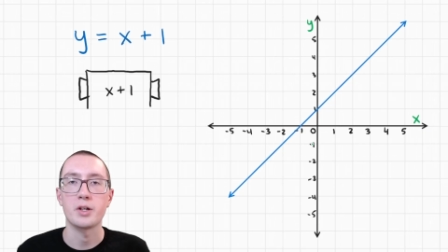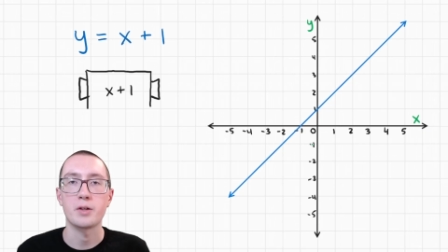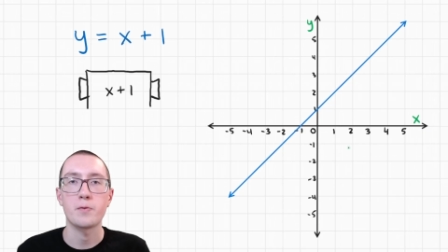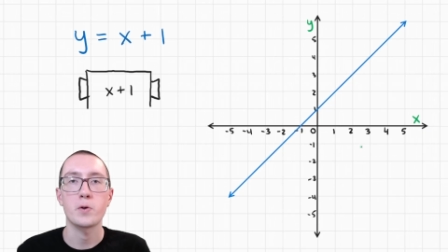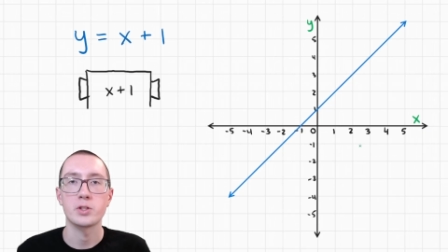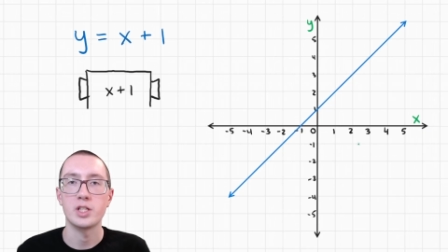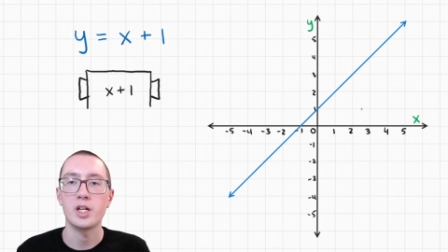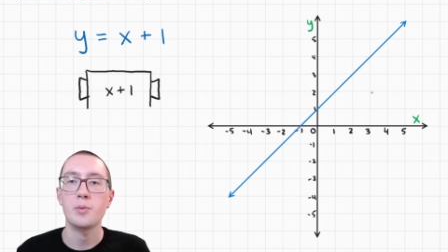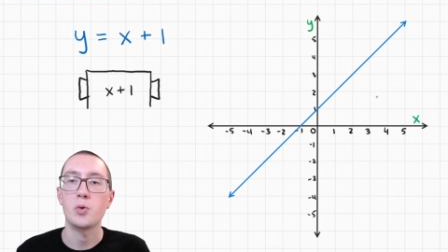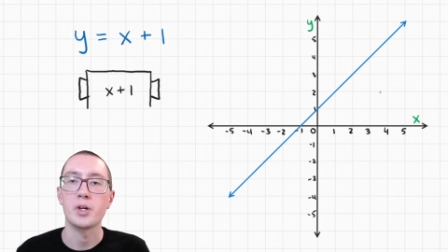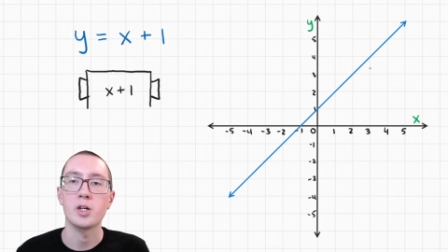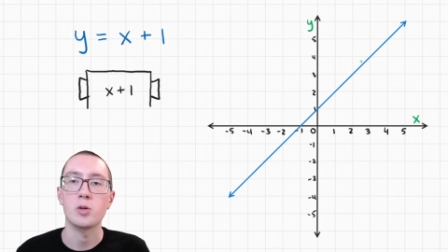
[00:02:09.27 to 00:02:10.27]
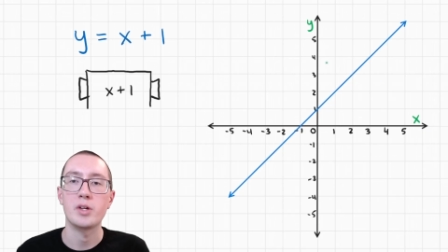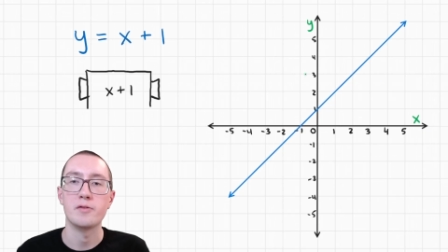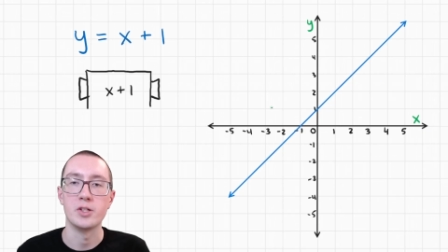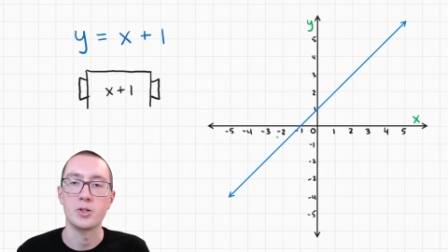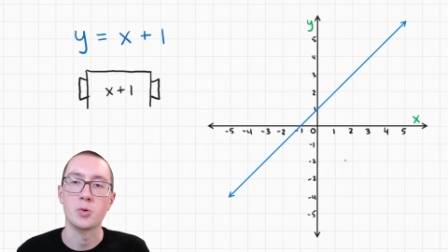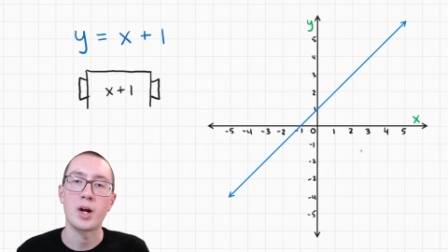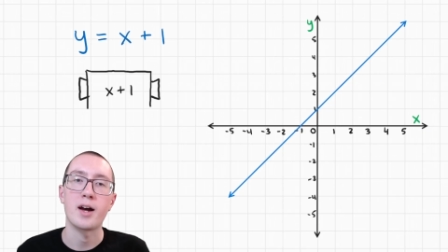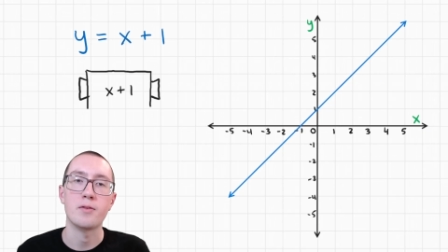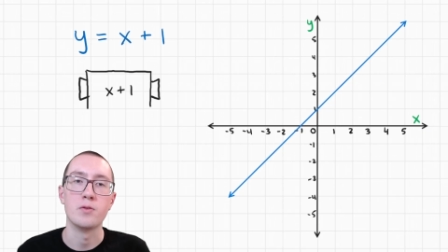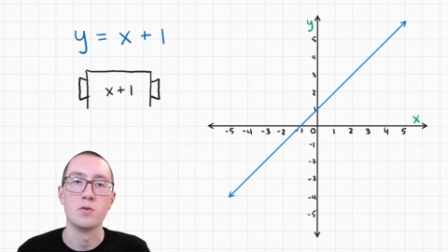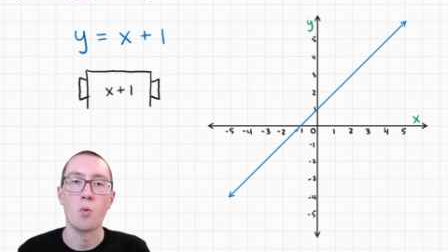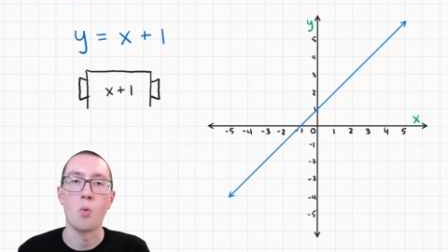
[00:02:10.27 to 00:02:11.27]
So like, for example, here we have the
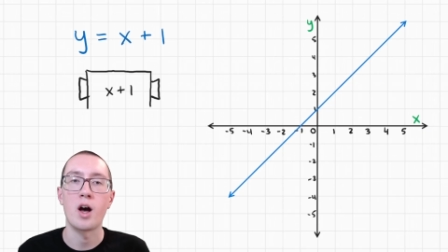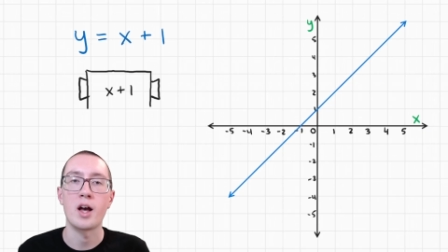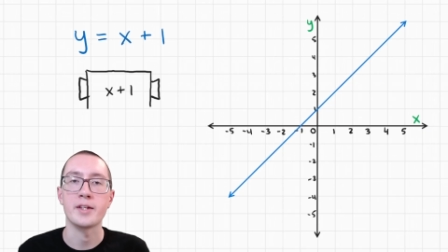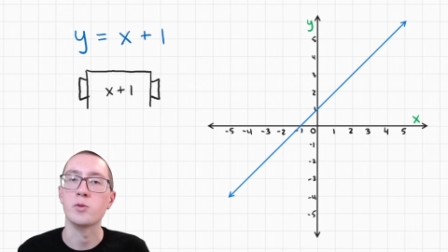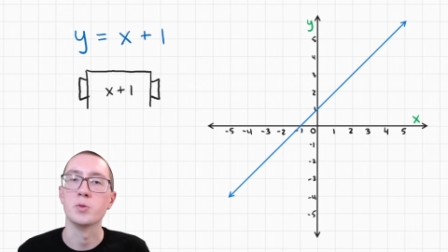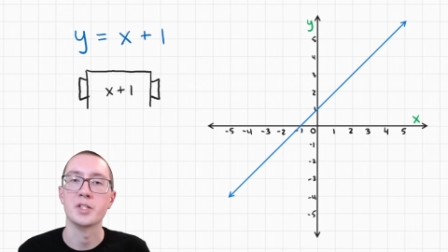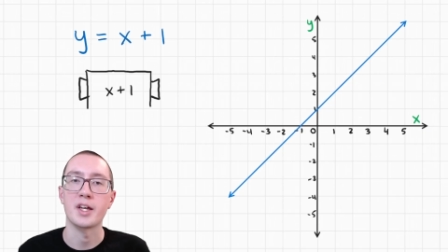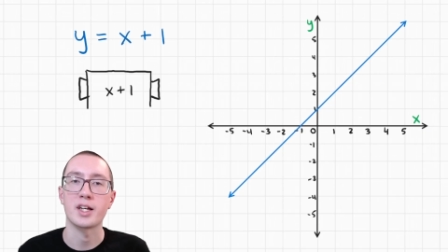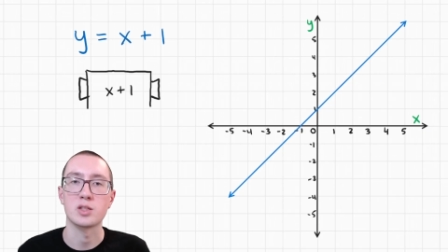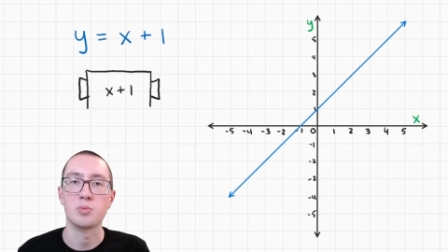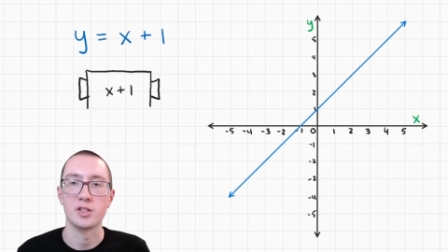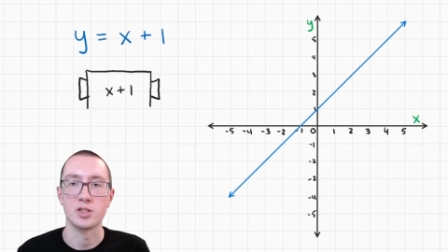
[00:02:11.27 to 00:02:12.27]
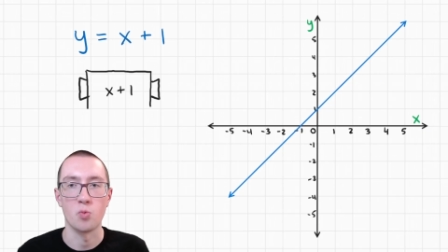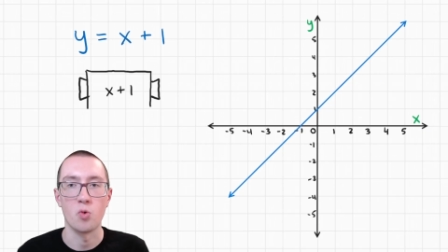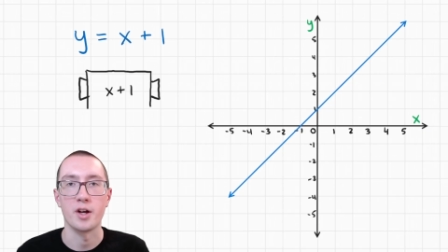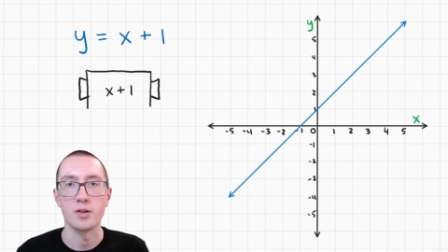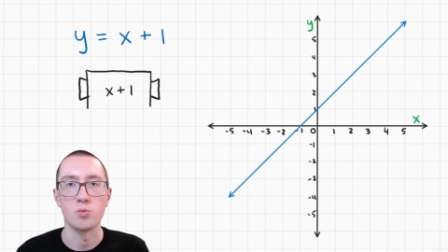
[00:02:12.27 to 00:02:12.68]
graph of y equals x plus one,